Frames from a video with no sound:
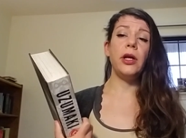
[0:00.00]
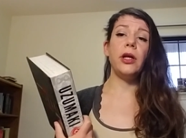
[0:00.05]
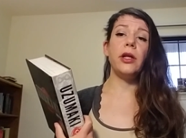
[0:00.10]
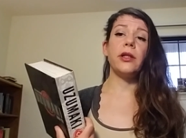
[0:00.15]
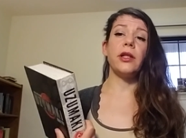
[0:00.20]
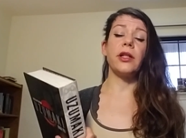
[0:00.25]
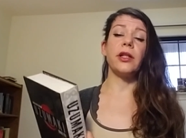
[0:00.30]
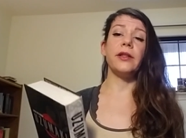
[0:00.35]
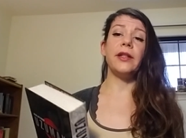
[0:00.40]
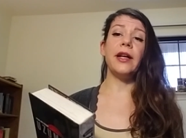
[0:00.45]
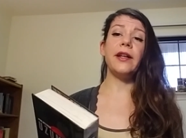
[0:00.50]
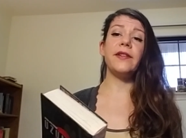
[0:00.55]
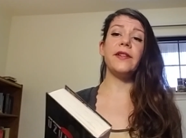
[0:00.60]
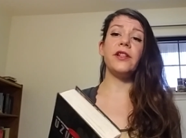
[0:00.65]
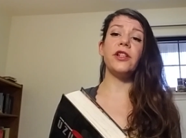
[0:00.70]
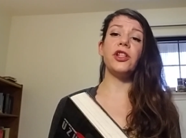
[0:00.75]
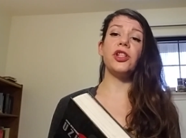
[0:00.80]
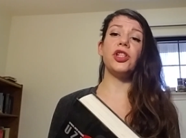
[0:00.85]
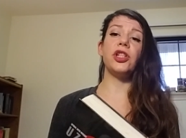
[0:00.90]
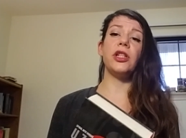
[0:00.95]
The Deluxe
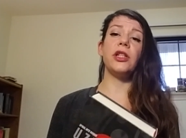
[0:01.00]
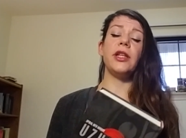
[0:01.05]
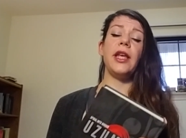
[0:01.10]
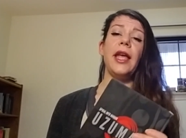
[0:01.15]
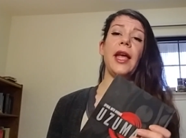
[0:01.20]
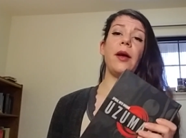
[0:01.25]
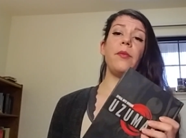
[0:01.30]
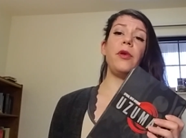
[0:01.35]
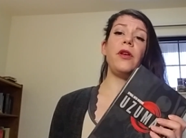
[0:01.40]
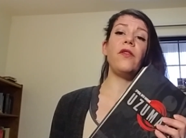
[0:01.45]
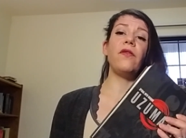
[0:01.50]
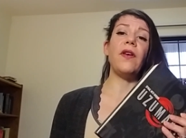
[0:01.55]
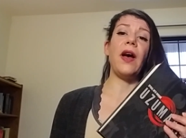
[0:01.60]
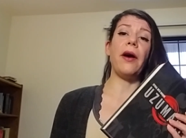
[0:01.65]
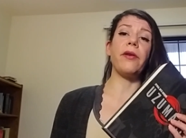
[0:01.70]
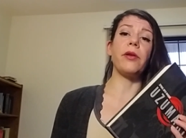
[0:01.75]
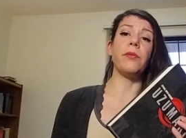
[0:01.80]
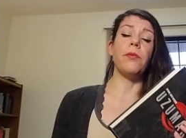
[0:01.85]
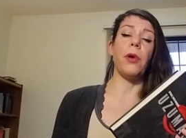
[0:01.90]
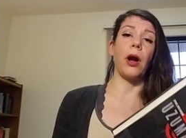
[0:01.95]
Edition can be
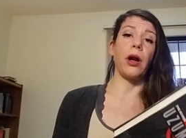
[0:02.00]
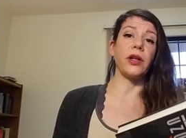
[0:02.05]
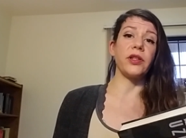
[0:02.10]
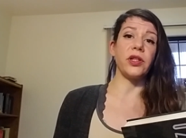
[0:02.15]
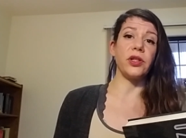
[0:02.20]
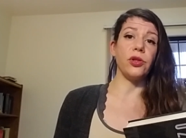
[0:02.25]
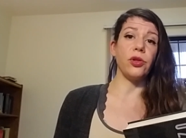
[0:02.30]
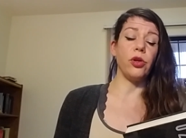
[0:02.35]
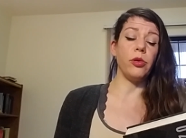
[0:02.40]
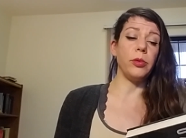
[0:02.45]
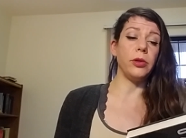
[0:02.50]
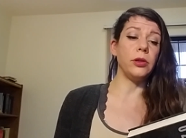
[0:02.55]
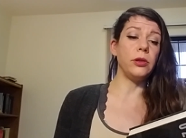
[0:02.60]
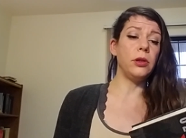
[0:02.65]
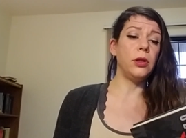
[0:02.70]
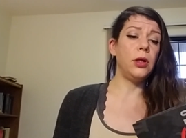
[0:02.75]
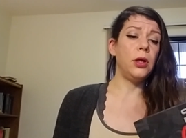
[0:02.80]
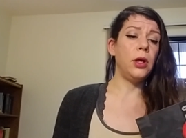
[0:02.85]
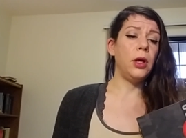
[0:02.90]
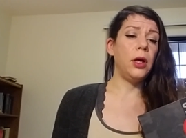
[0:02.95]
found in Barnes &
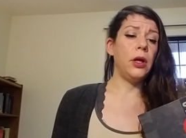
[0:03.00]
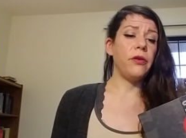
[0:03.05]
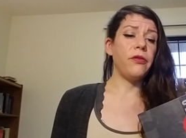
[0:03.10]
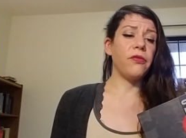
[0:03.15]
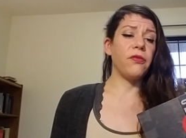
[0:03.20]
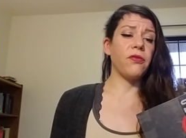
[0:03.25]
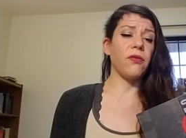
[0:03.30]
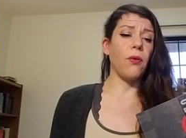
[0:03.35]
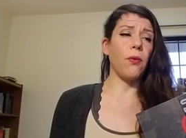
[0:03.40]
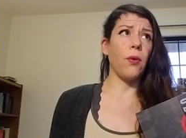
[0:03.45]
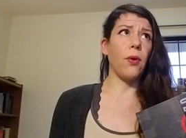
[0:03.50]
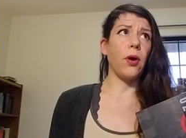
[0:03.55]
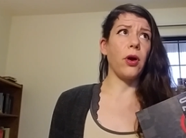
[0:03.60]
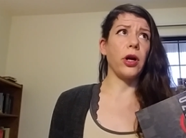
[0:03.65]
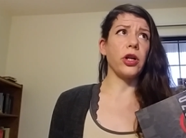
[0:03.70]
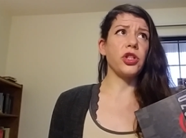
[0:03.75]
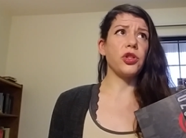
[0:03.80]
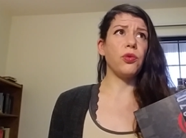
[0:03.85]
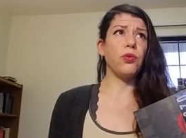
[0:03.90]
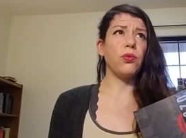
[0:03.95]
Noble
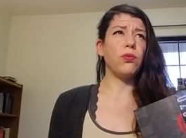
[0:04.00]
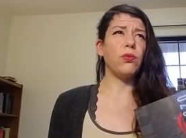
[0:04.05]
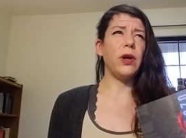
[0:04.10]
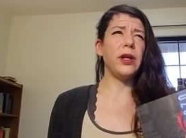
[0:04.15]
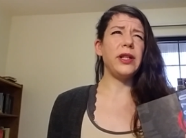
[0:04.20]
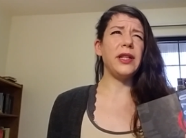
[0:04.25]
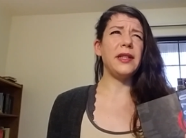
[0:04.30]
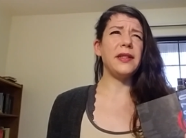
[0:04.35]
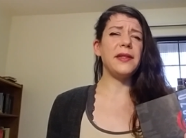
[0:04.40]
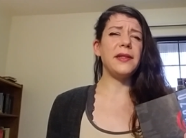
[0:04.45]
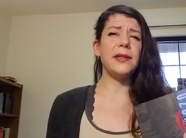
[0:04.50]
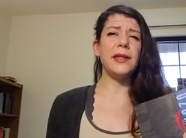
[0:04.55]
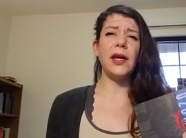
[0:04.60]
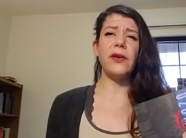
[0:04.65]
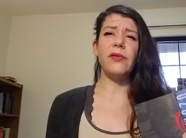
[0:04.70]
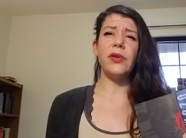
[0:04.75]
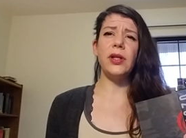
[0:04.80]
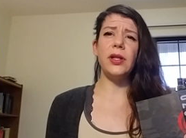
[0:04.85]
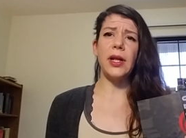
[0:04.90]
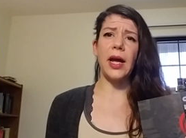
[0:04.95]
for
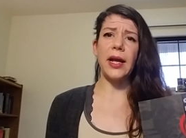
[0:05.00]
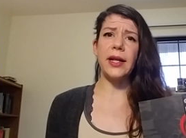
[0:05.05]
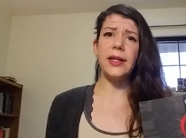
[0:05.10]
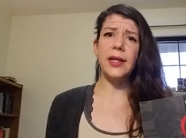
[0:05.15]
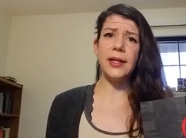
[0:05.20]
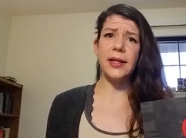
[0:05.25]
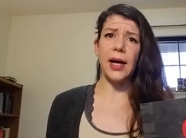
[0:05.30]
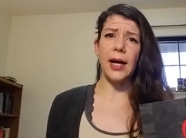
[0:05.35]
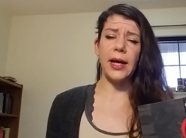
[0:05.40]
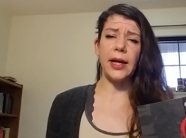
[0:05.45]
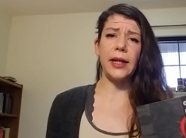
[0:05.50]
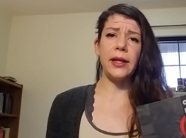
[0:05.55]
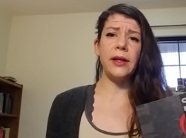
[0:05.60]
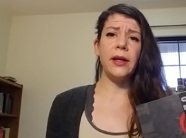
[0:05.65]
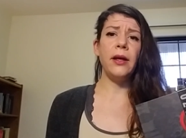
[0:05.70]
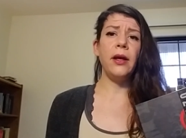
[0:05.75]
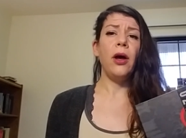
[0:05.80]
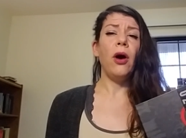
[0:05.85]
$27.99,